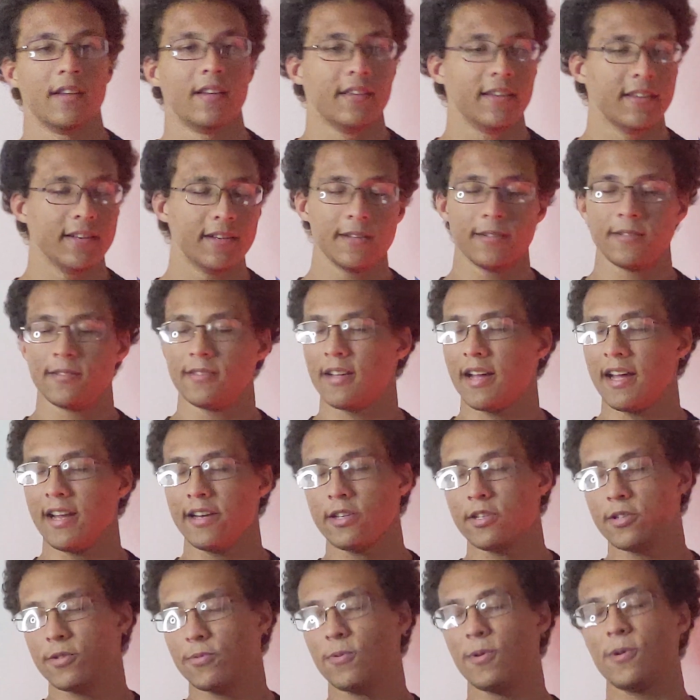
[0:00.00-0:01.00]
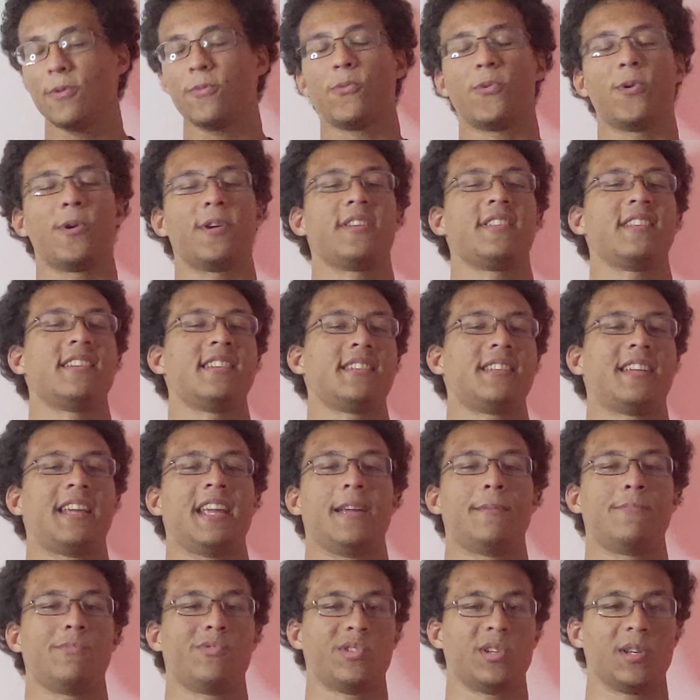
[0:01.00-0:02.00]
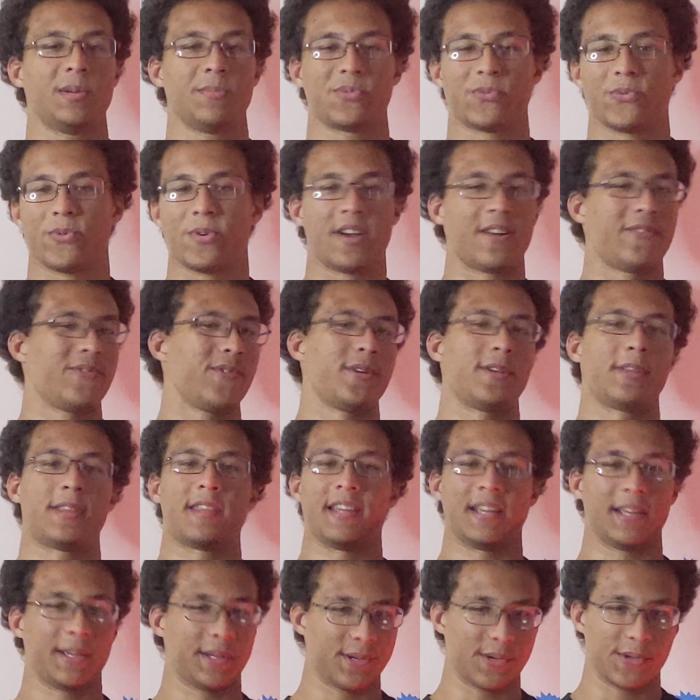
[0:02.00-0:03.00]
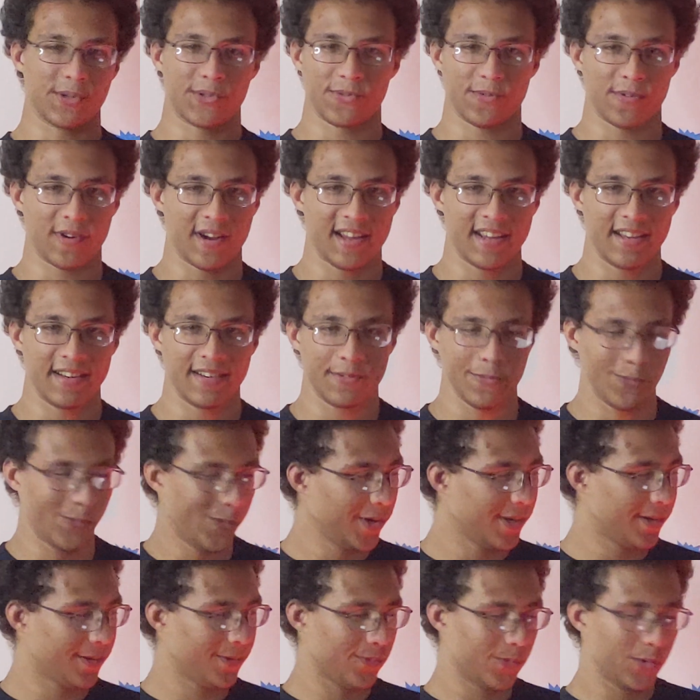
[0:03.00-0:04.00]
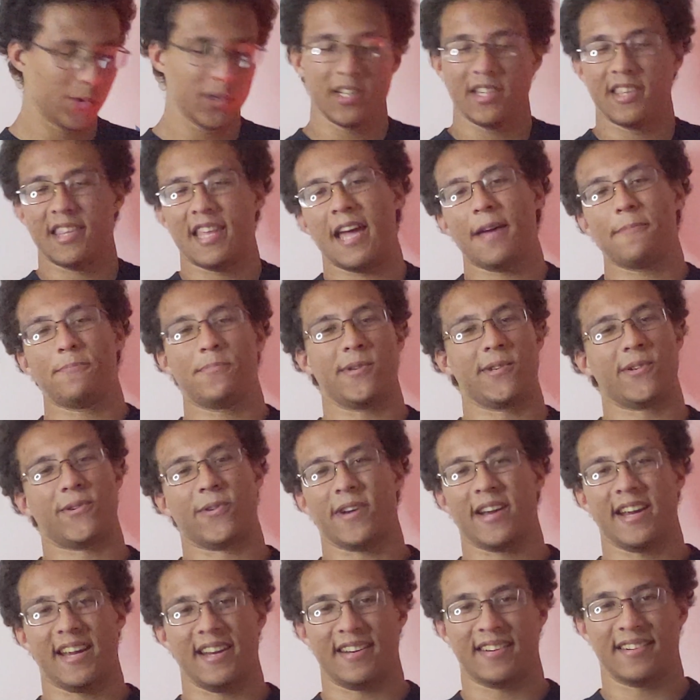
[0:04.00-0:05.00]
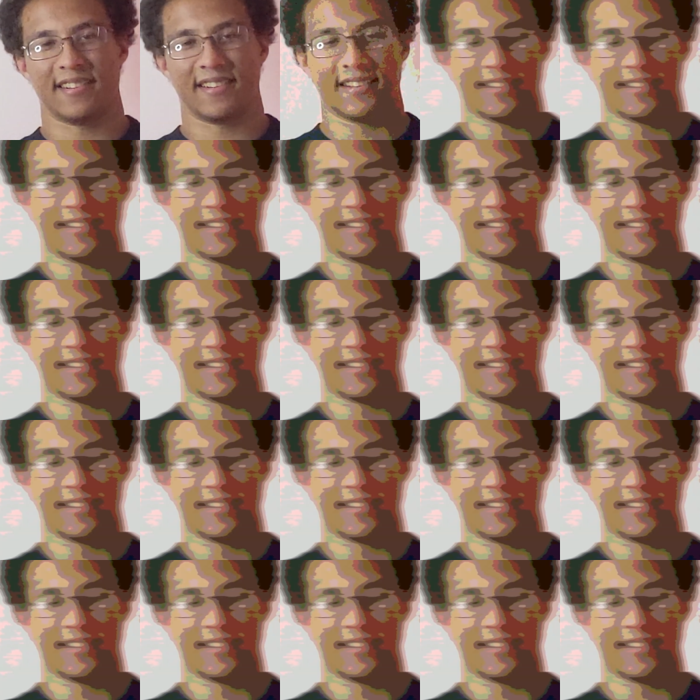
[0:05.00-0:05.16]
You know, I just want one of these game jams where everything goes right. Wouldn't that be great?